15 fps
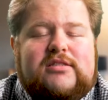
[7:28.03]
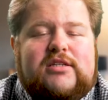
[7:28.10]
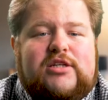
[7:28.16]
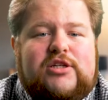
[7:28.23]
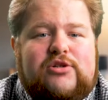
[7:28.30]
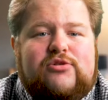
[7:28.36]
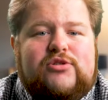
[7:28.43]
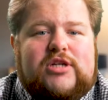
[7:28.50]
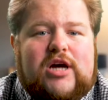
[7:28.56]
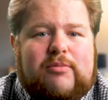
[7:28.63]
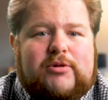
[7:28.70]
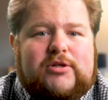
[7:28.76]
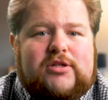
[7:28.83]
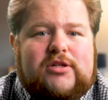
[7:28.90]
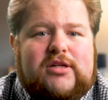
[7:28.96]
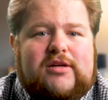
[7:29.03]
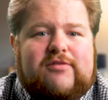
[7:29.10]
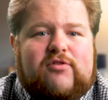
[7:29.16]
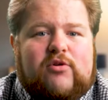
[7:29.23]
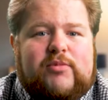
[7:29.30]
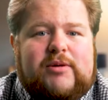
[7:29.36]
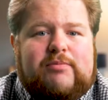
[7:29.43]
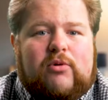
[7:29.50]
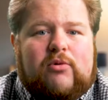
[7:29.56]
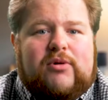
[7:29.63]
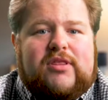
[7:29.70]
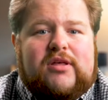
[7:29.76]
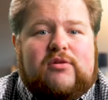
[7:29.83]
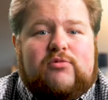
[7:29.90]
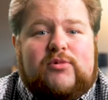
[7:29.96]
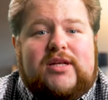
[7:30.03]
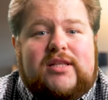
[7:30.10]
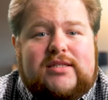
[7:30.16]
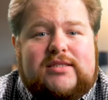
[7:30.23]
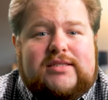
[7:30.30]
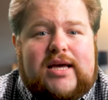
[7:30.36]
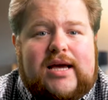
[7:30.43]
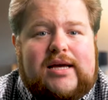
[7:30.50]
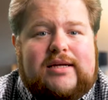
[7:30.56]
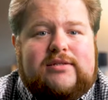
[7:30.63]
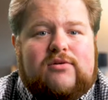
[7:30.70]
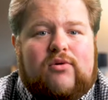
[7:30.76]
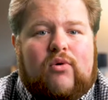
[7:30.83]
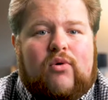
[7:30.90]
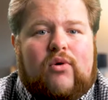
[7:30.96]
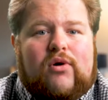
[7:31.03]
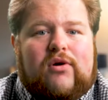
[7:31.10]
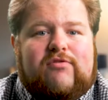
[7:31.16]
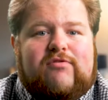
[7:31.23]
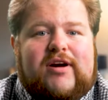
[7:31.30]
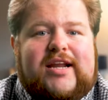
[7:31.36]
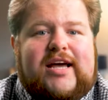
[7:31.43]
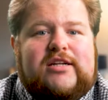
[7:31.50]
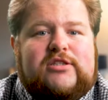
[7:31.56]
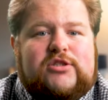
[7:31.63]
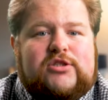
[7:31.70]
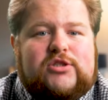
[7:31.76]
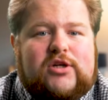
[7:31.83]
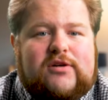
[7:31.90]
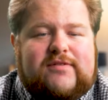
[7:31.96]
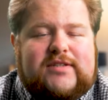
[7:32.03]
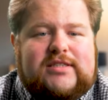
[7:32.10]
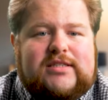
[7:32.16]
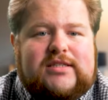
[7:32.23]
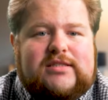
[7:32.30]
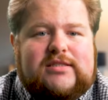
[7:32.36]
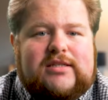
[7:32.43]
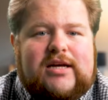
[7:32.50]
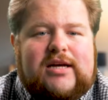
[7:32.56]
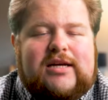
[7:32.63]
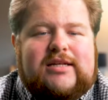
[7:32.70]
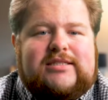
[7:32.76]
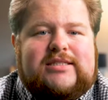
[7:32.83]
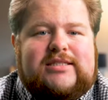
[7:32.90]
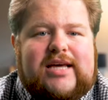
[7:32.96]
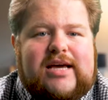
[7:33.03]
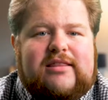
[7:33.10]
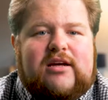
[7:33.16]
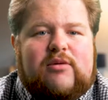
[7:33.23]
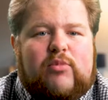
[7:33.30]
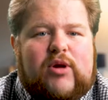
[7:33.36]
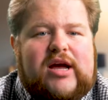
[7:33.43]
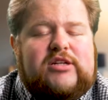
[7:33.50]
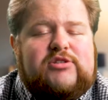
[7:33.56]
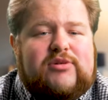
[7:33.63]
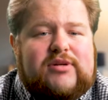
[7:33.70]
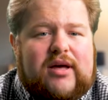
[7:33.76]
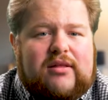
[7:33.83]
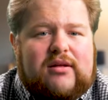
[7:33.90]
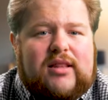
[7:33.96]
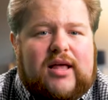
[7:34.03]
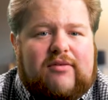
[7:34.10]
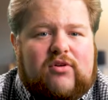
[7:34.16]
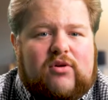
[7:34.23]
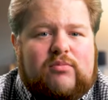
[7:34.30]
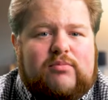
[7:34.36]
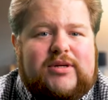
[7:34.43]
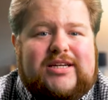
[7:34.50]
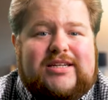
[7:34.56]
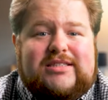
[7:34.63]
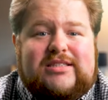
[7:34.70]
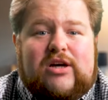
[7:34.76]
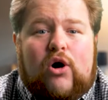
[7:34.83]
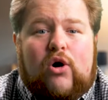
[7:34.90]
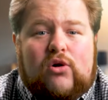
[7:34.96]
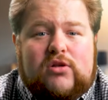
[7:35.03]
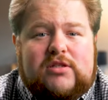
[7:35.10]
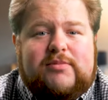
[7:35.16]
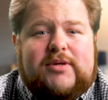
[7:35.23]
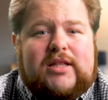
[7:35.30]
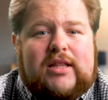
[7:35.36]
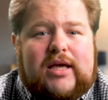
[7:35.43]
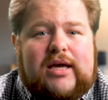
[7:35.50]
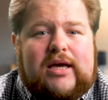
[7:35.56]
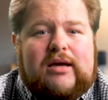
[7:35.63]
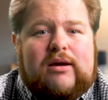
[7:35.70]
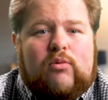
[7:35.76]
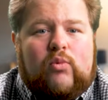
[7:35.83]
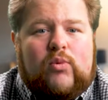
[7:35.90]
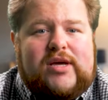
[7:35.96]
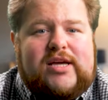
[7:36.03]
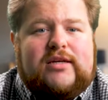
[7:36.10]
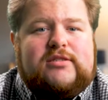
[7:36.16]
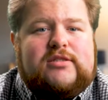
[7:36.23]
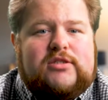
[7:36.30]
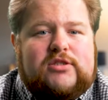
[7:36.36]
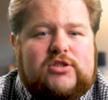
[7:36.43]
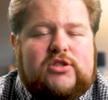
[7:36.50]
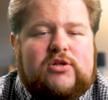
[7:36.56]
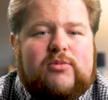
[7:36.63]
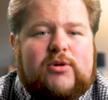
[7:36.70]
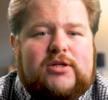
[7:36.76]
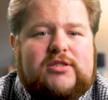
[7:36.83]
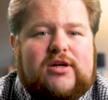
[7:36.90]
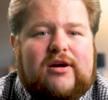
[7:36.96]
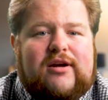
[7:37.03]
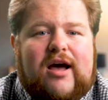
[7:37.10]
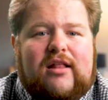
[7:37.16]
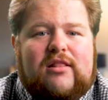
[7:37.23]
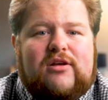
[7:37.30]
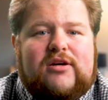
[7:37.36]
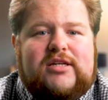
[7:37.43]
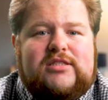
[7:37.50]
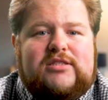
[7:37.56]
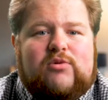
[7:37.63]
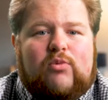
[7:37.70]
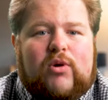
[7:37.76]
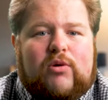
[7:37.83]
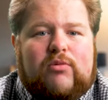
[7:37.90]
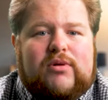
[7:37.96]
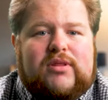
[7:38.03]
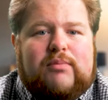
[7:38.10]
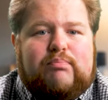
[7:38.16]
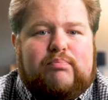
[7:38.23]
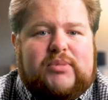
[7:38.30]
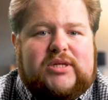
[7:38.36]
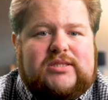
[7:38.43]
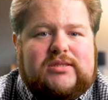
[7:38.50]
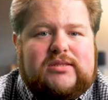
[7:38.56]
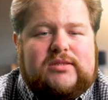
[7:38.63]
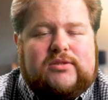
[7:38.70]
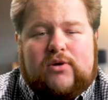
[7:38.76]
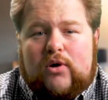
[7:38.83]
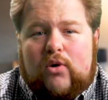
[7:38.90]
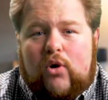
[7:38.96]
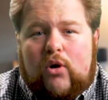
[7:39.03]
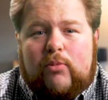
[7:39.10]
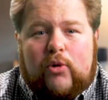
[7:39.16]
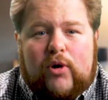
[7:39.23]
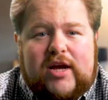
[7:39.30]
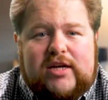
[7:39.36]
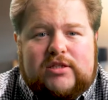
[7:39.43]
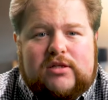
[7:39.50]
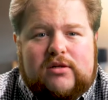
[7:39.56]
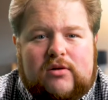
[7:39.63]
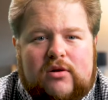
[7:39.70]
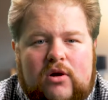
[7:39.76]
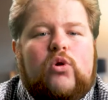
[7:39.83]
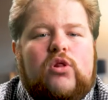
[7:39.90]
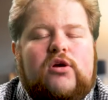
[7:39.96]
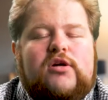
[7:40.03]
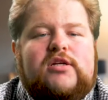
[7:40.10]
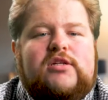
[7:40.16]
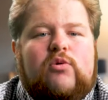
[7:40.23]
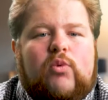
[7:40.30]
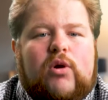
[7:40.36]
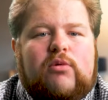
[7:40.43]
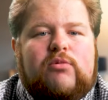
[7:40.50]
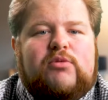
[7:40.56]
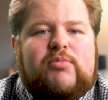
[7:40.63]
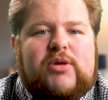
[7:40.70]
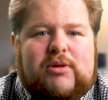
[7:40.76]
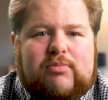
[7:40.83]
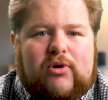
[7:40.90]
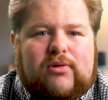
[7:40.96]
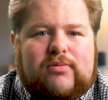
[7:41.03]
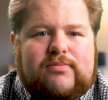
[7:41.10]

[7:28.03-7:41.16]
is a huge opportunity for people within real estate or financial services to take their brand to another level, because ultimately, we as consumers are not looking to work with a business or a corporation, we're looking to work with people.